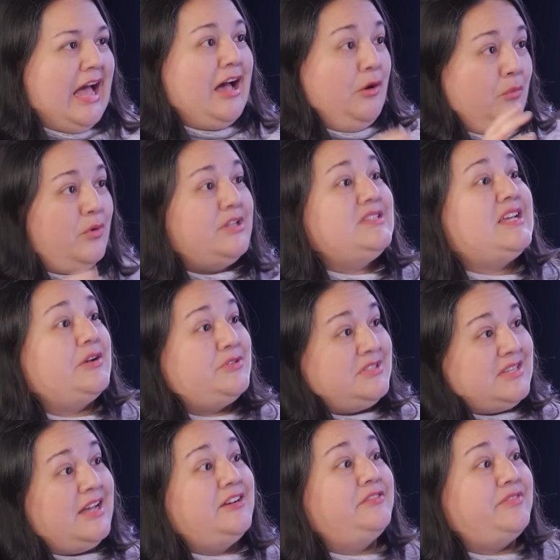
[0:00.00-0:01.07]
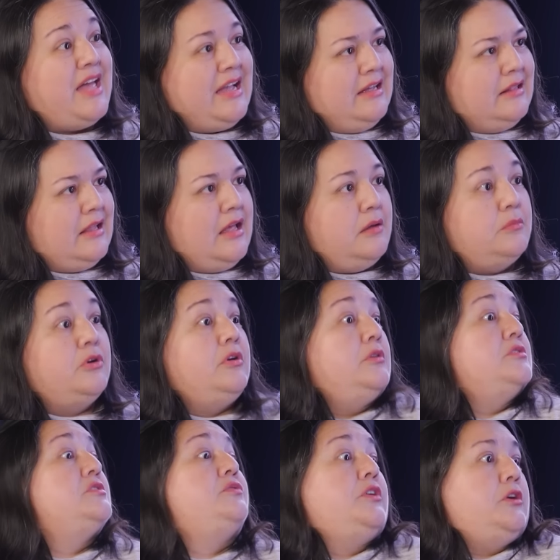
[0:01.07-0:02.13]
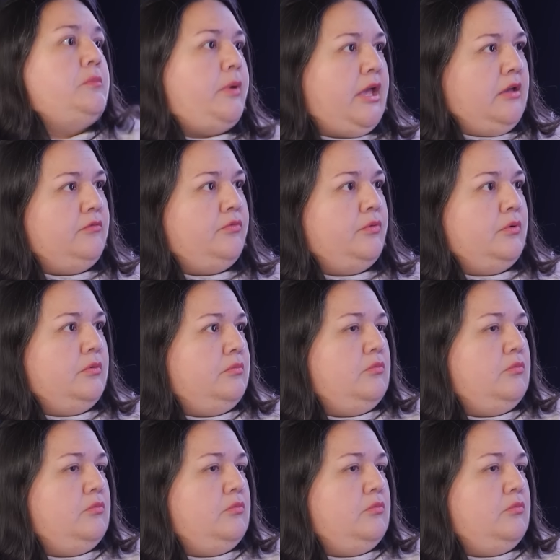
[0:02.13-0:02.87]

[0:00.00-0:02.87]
once outside of that glamour, it was very painful.